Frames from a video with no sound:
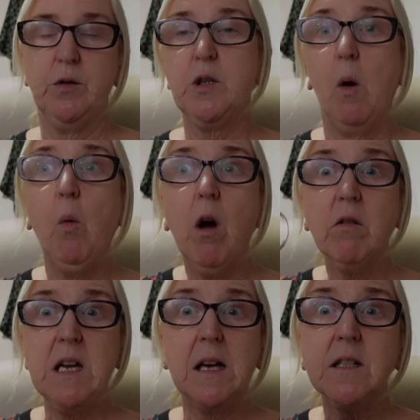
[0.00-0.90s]
so I
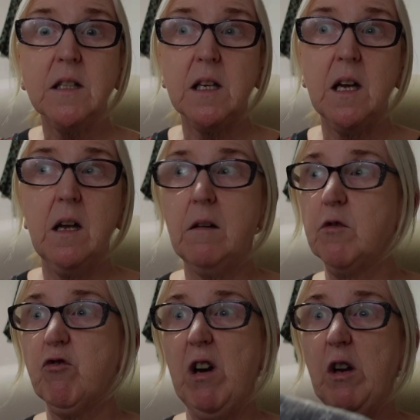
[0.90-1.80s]
wore it yesterday it
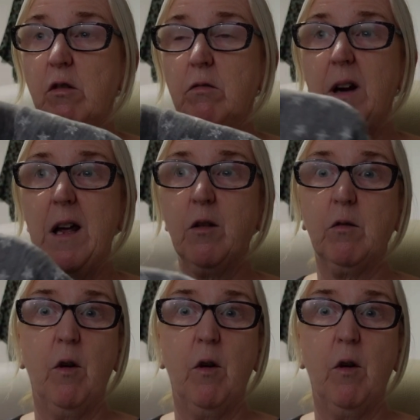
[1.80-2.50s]
was really co like